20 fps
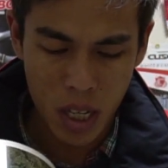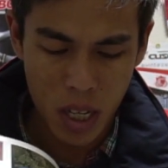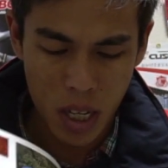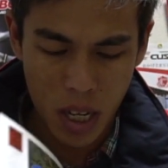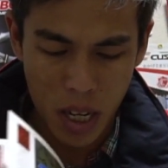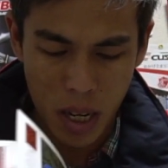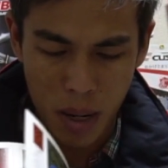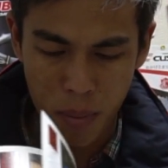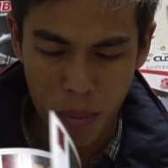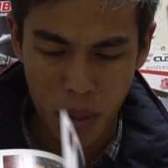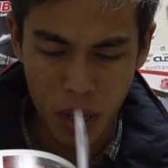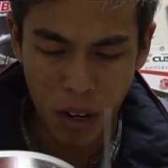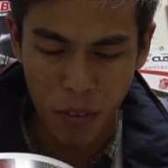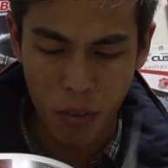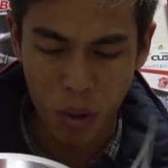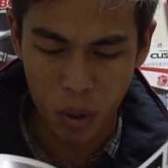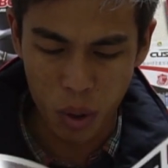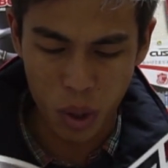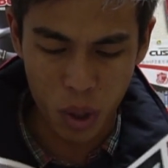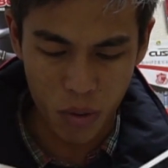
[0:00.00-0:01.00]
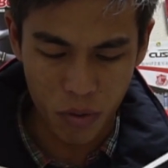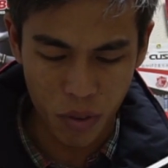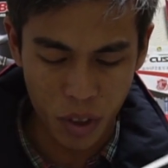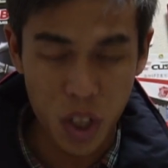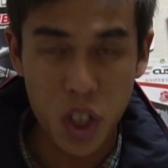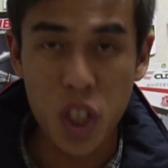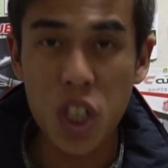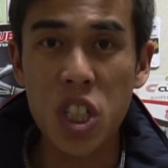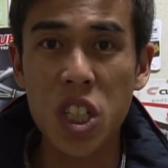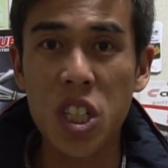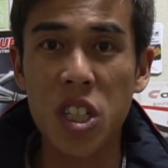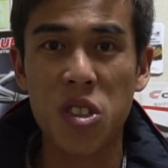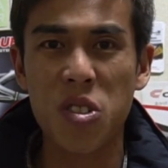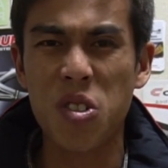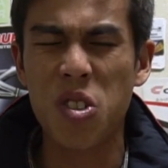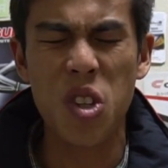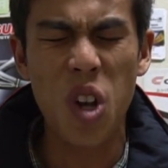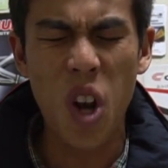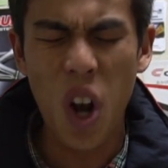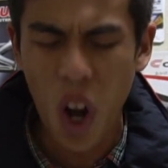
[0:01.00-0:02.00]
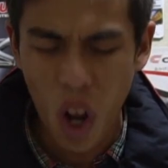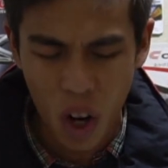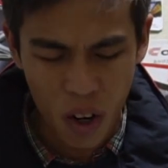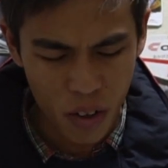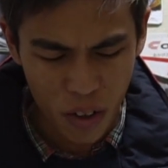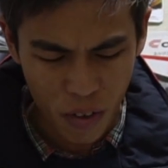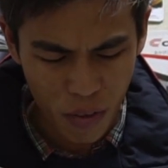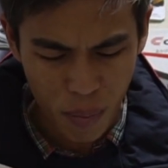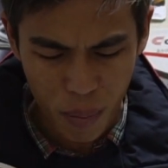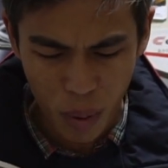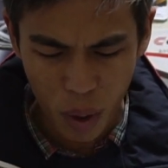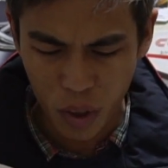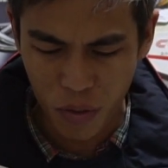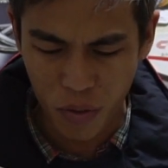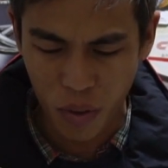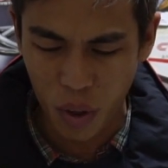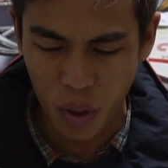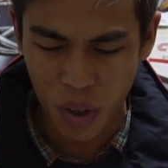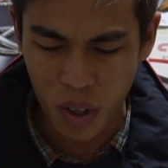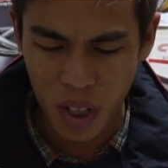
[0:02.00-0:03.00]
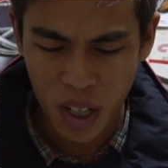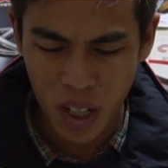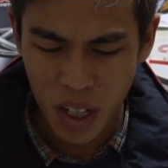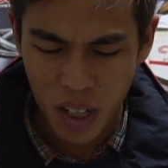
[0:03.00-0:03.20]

But of course, you know, for the GTRs, there's a lot of different books for